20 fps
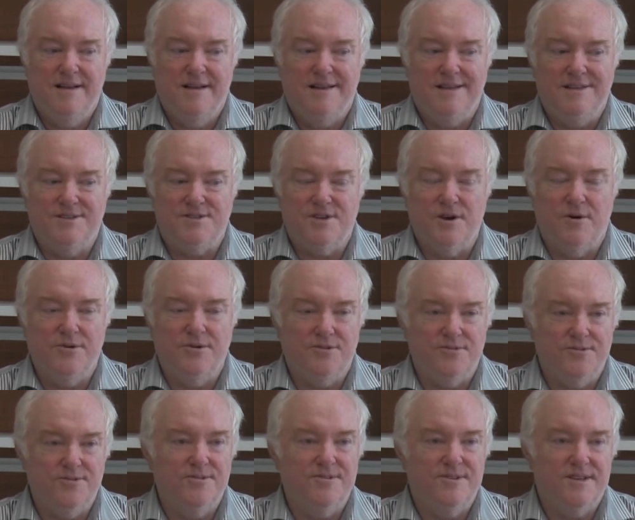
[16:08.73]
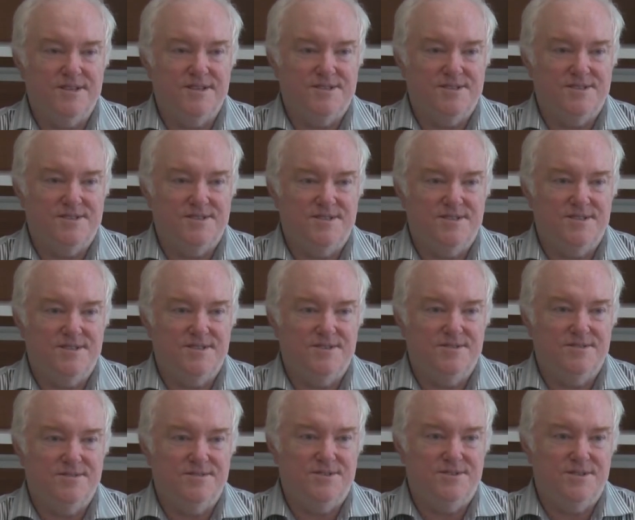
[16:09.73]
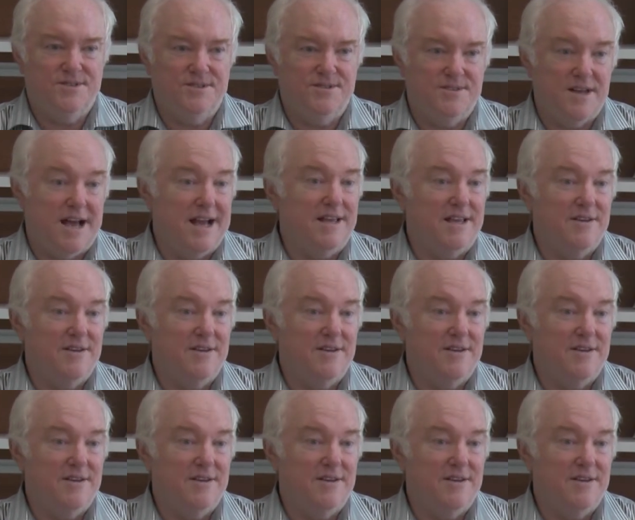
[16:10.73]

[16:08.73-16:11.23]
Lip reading: is going through this to not